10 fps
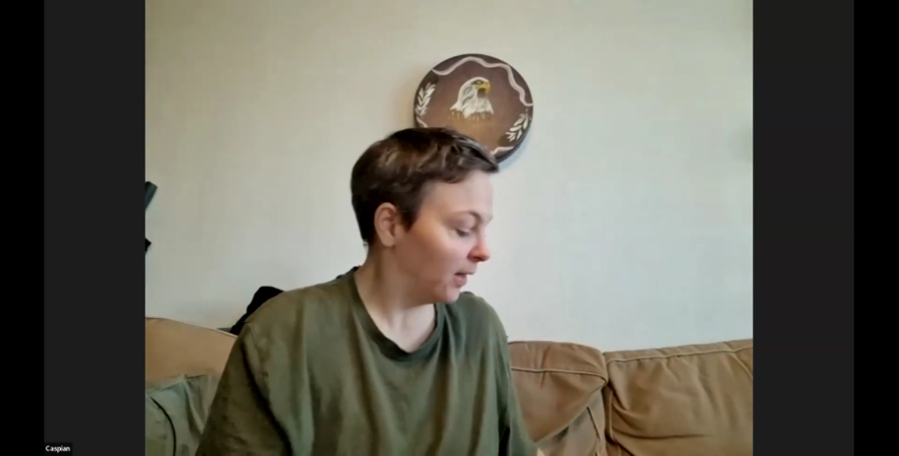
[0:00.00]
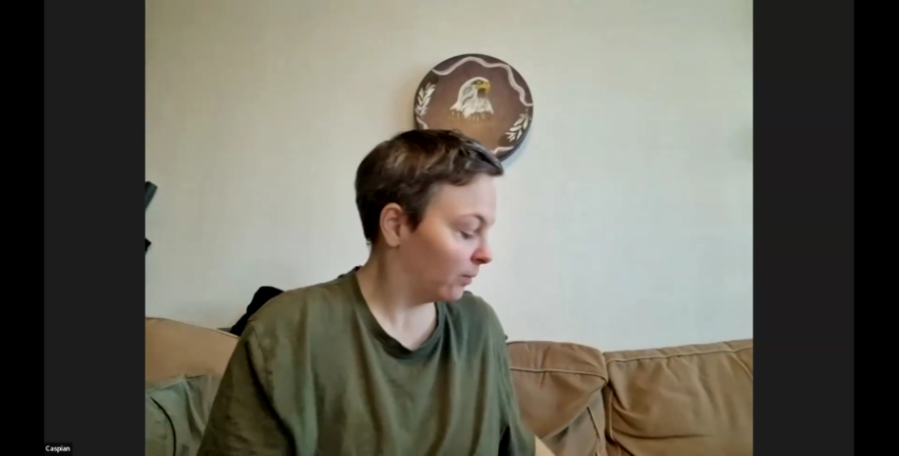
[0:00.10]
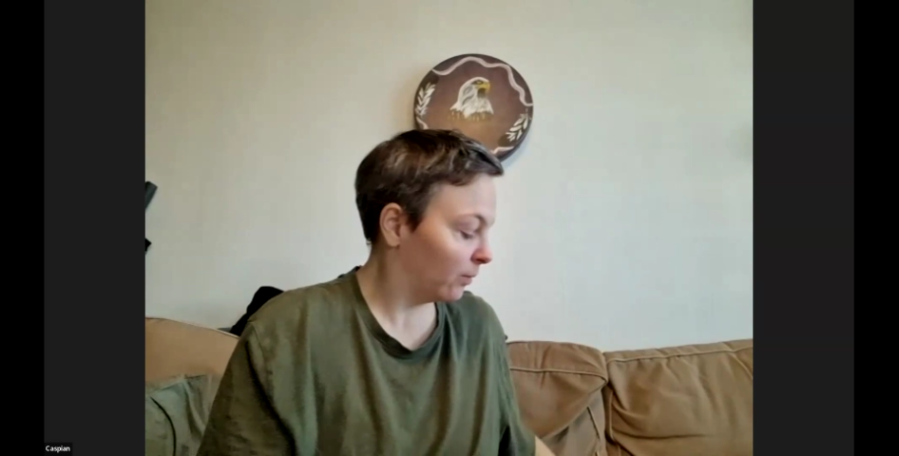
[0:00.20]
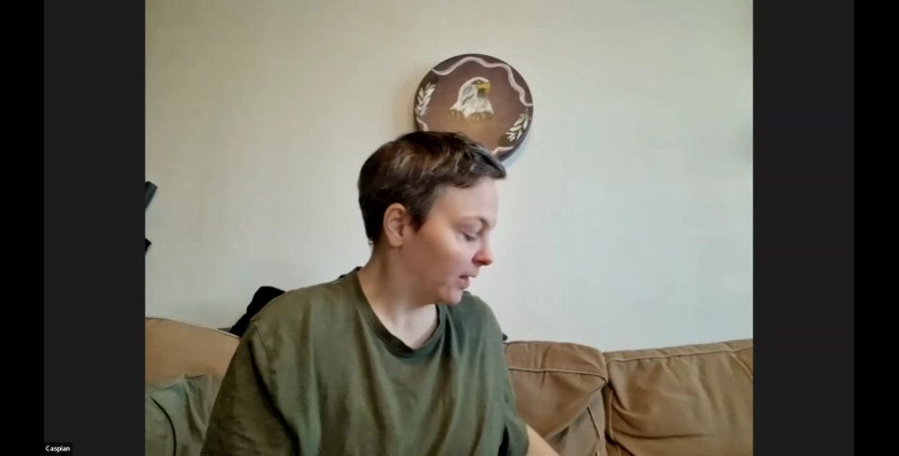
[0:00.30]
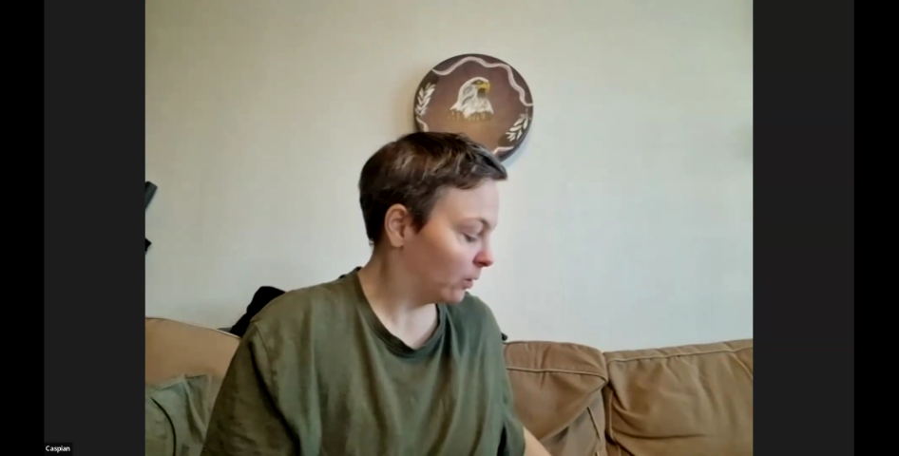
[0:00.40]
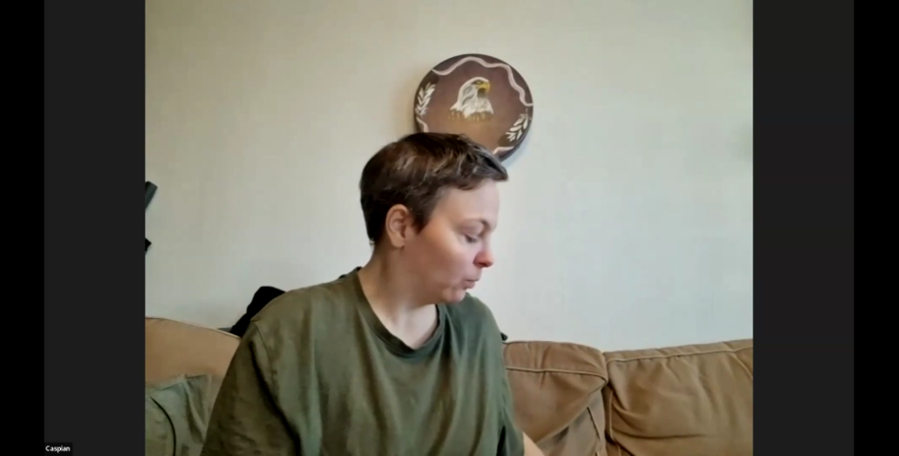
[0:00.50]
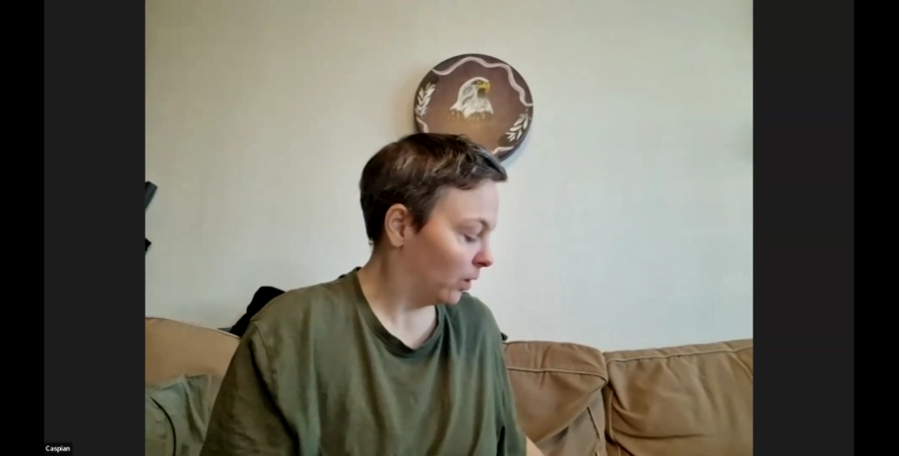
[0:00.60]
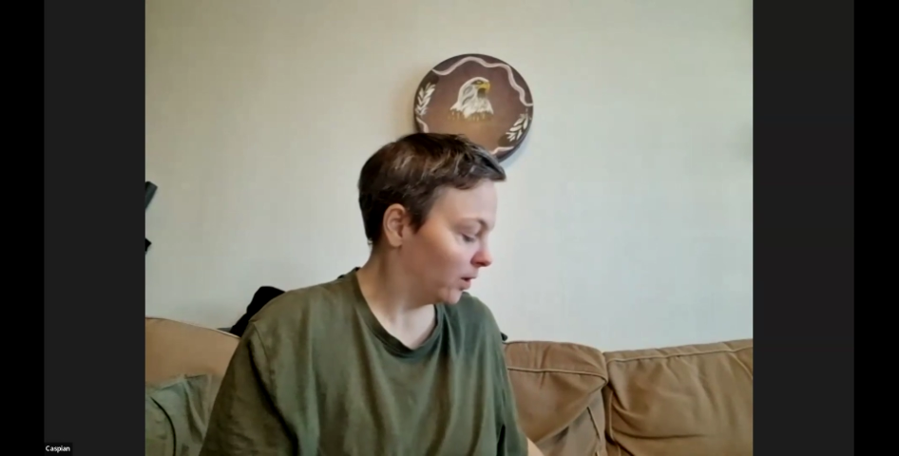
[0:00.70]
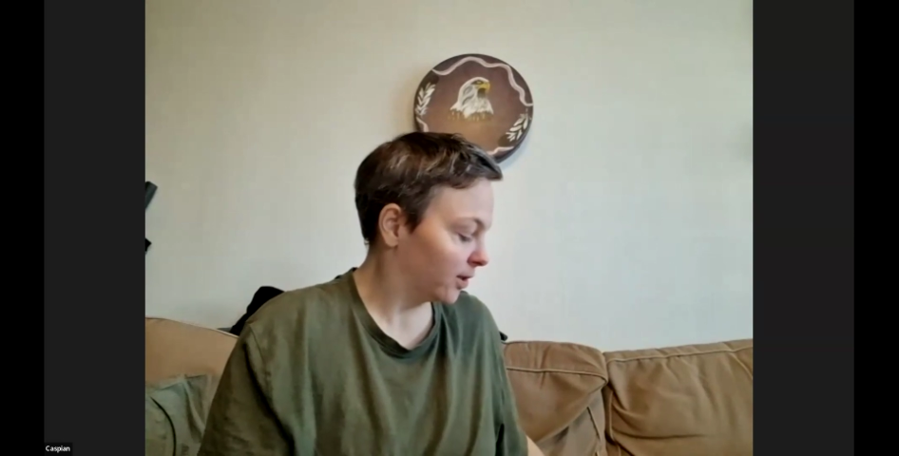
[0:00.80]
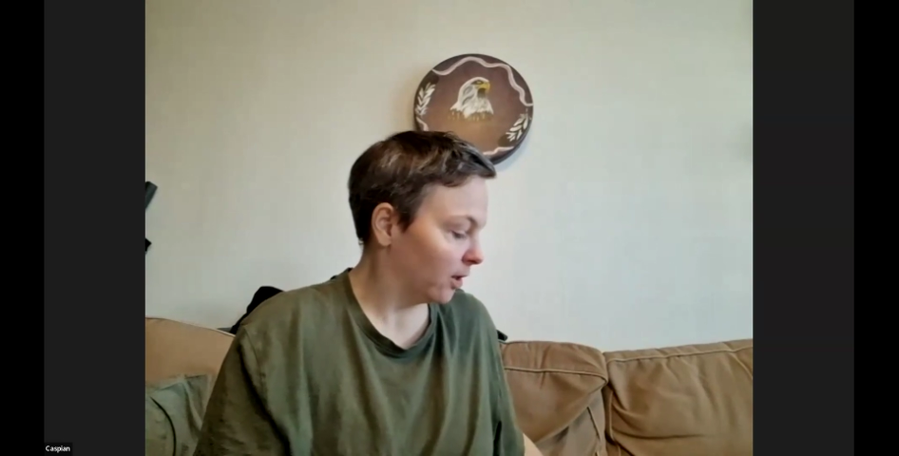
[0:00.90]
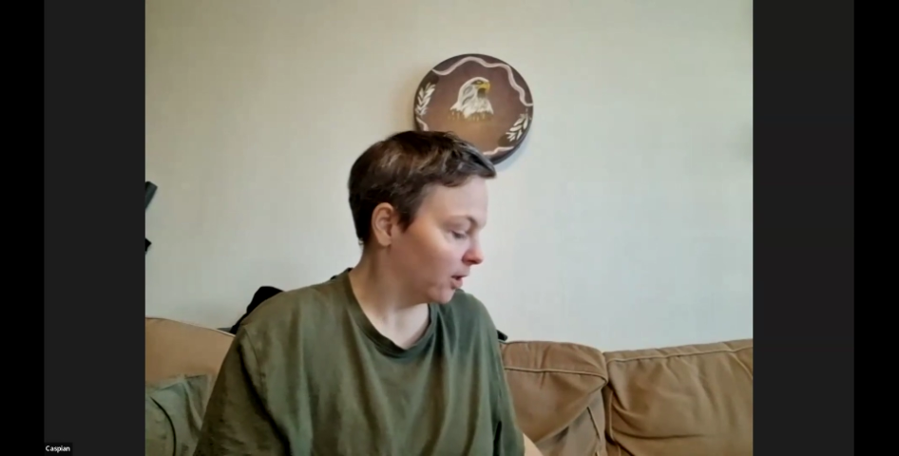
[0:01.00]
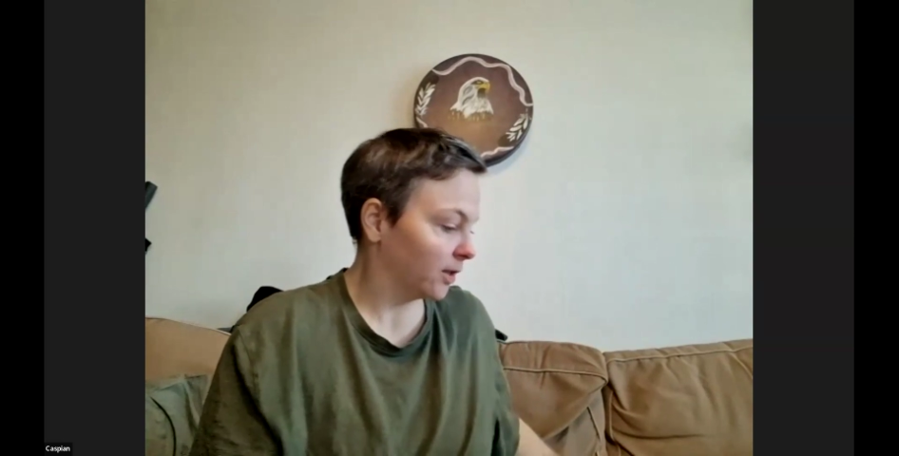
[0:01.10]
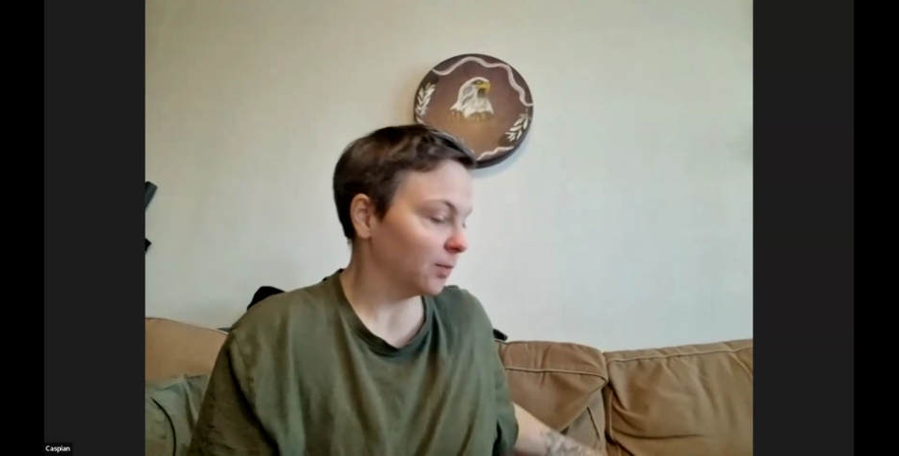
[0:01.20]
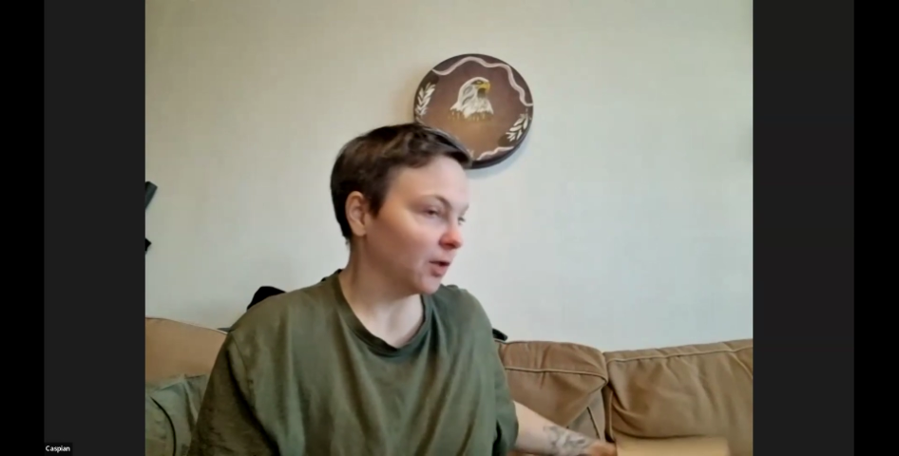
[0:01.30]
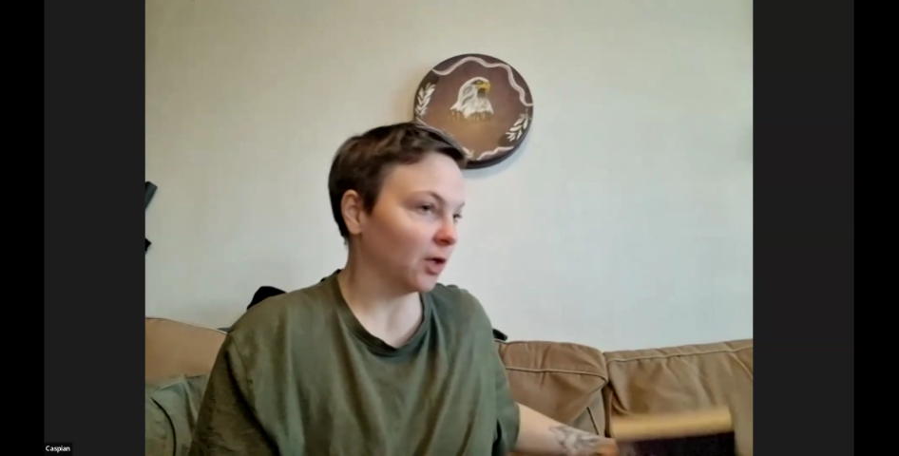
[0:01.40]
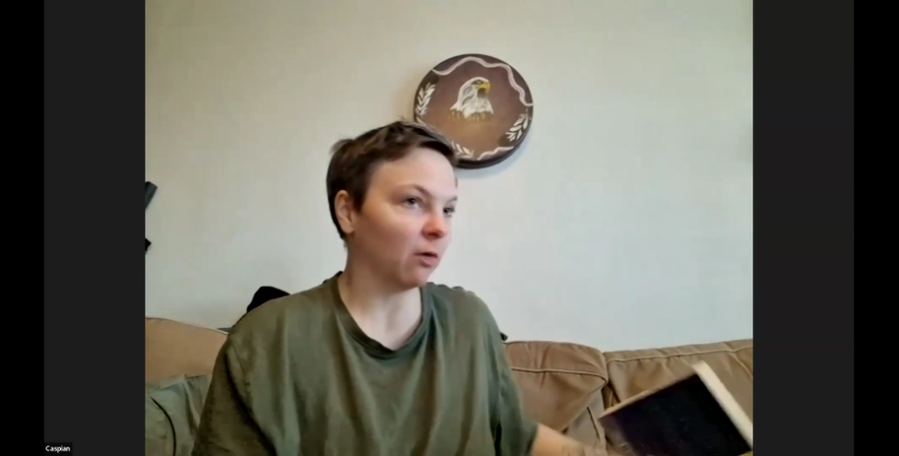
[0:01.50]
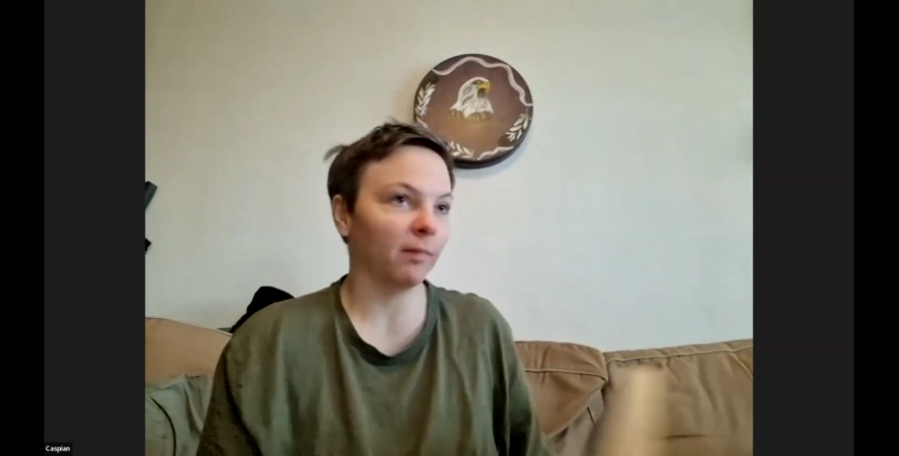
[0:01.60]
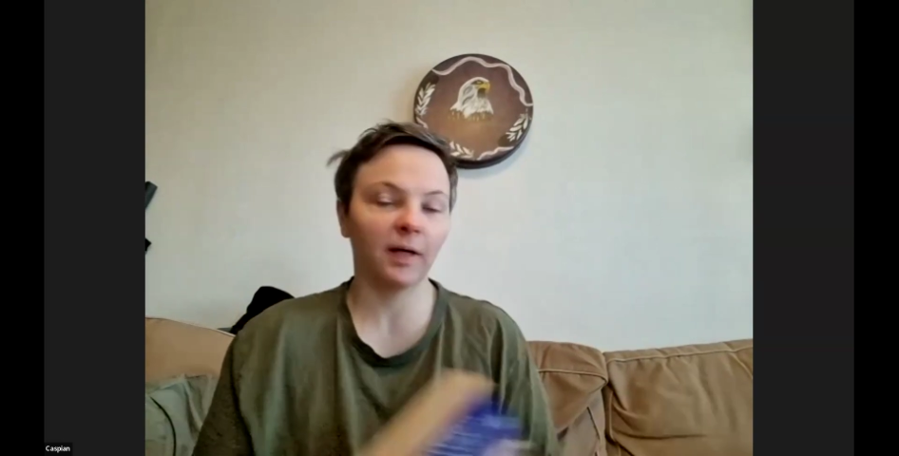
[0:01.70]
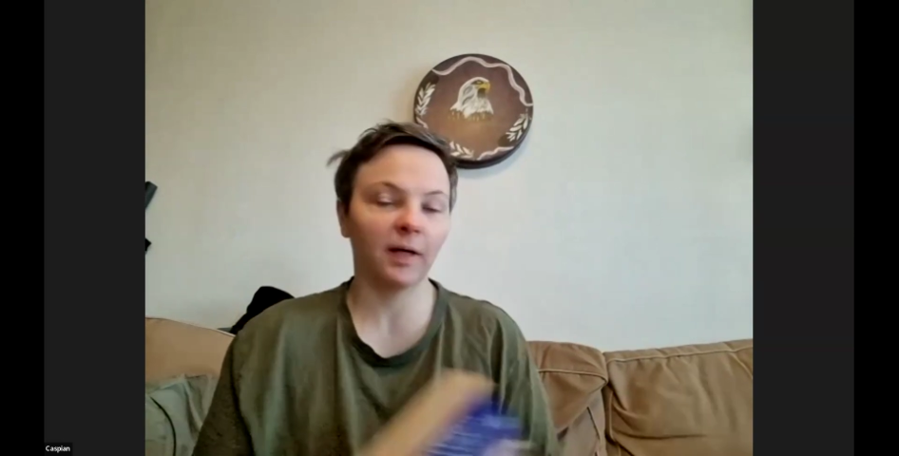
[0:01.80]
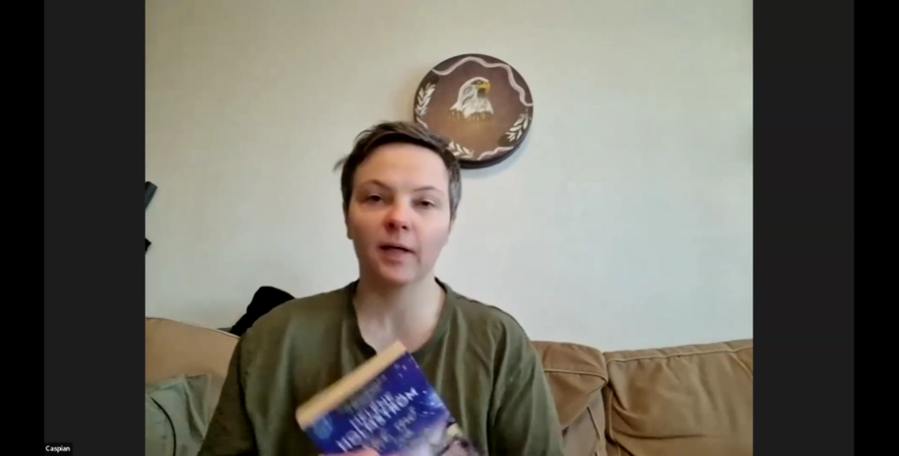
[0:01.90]
I read was the last book
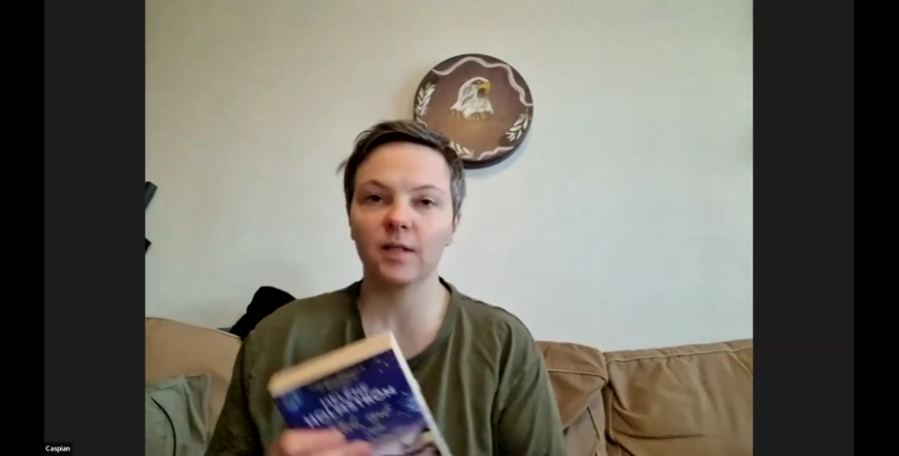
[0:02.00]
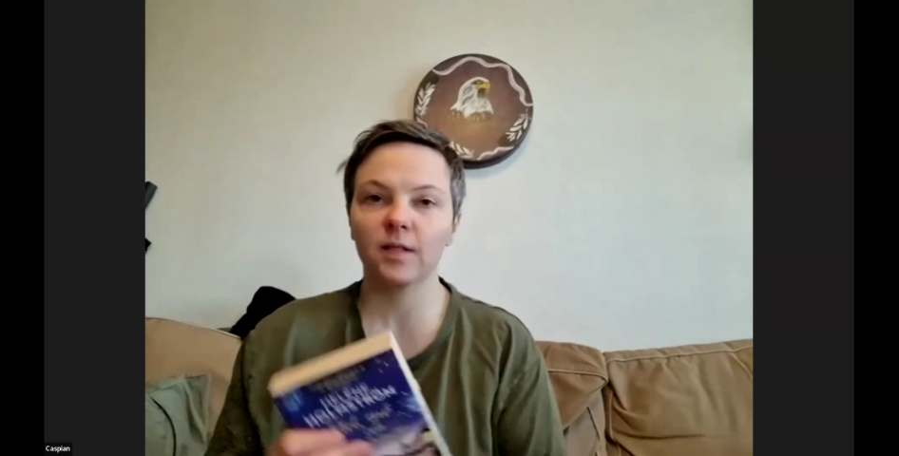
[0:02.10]
on my